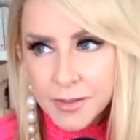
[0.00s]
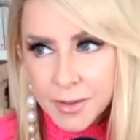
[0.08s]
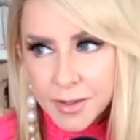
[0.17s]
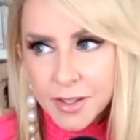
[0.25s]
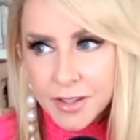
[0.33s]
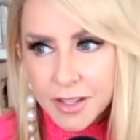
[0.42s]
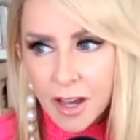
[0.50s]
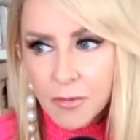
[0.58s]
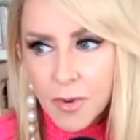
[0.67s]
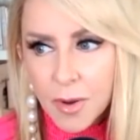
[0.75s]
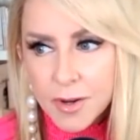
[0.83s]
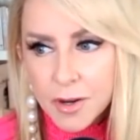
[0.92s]
especially the
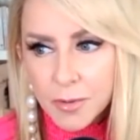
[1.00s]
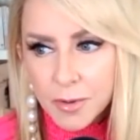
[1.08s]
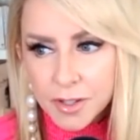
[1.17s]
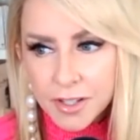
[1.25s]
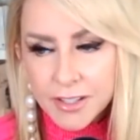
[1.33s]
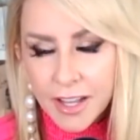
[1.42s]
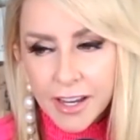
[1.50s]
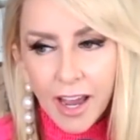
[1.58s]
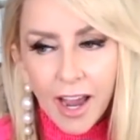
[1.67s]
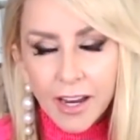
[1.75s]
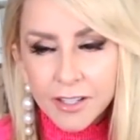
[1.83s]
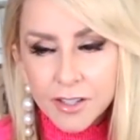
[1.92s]
young women who were just like,
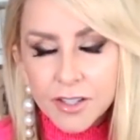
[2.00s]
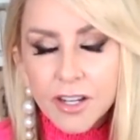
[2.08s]
I